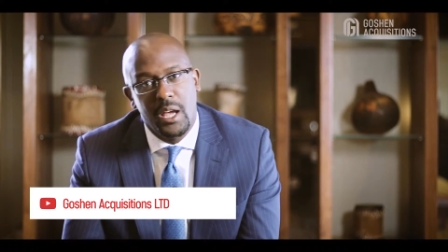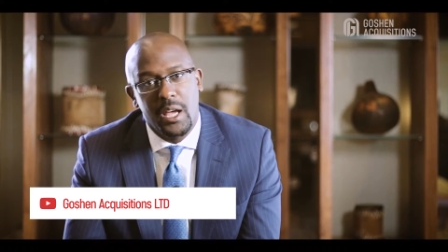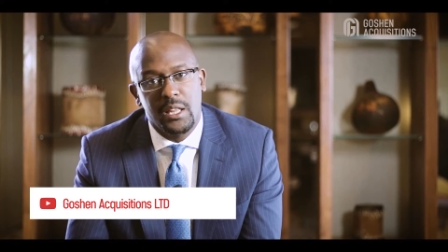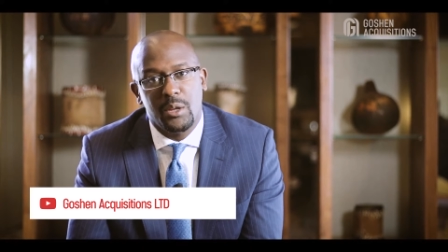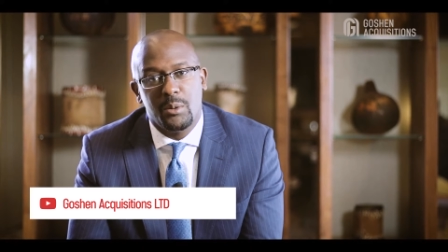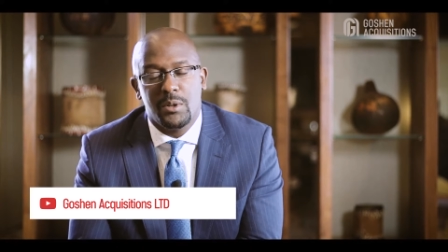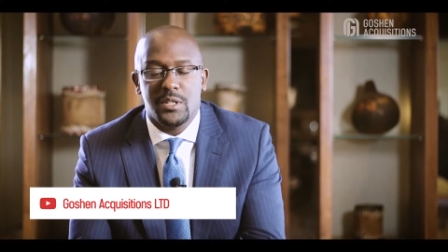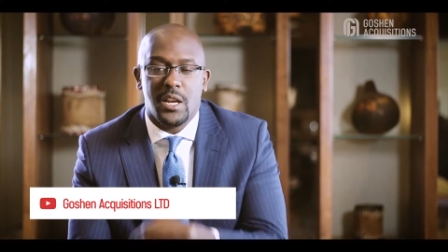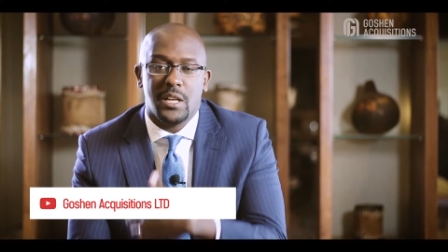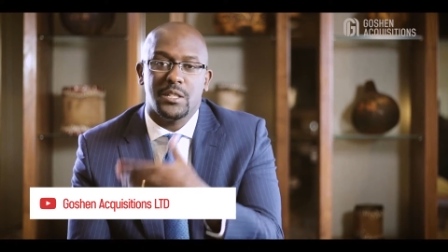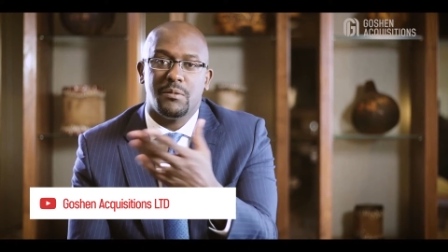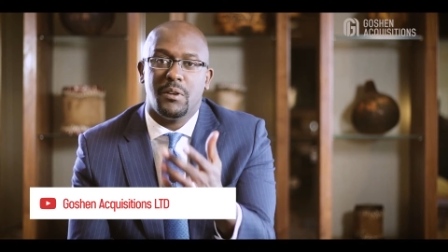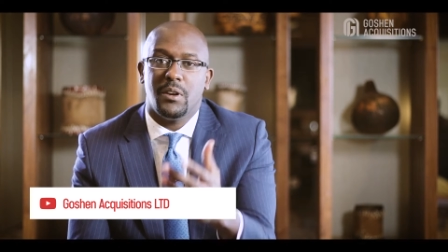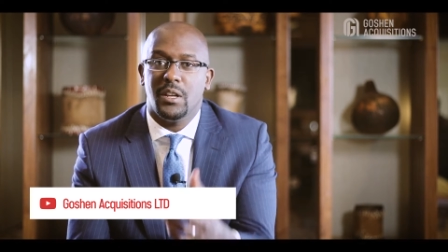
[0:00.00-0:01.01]
and they were
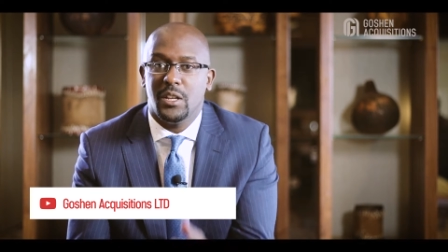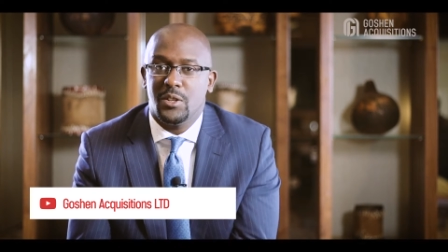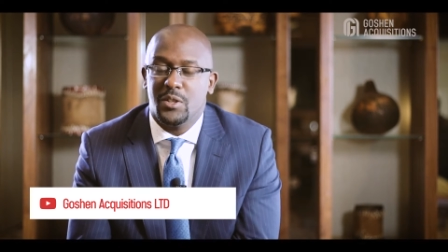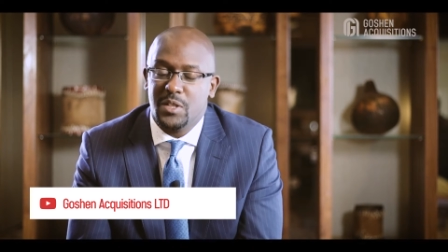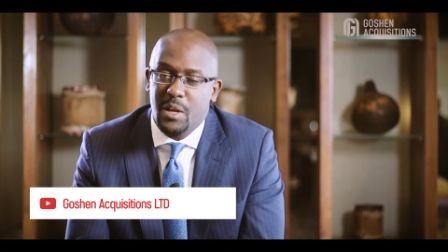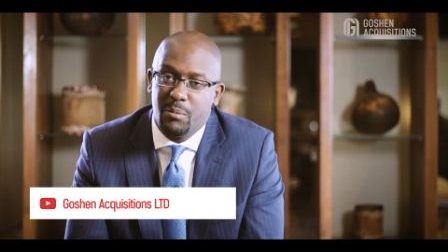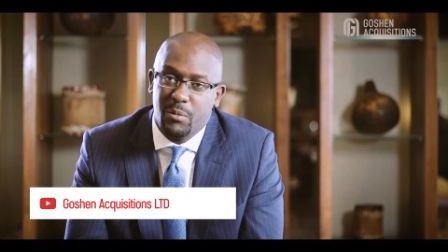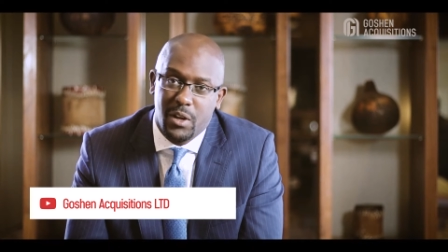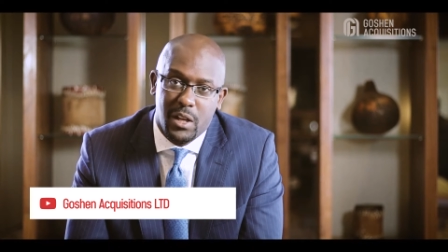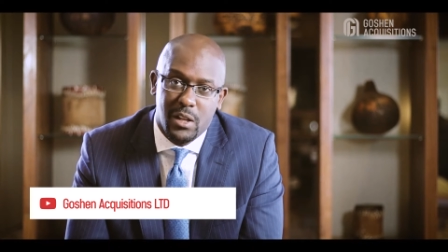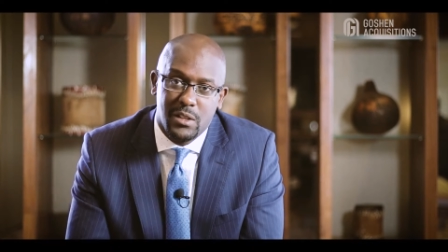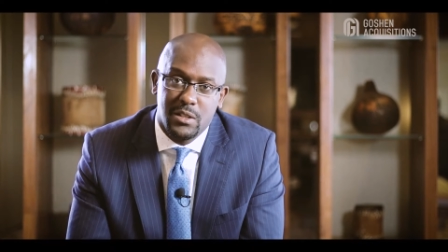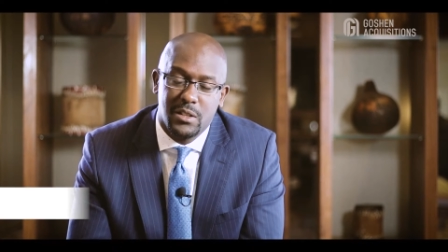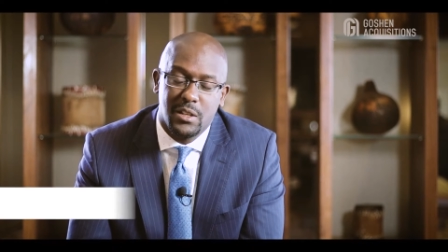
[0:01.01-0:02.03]
transferring it to someone
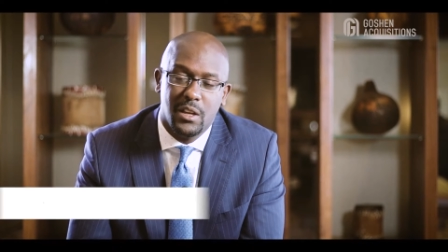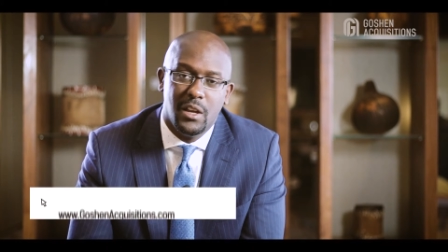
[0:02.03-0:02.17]
else.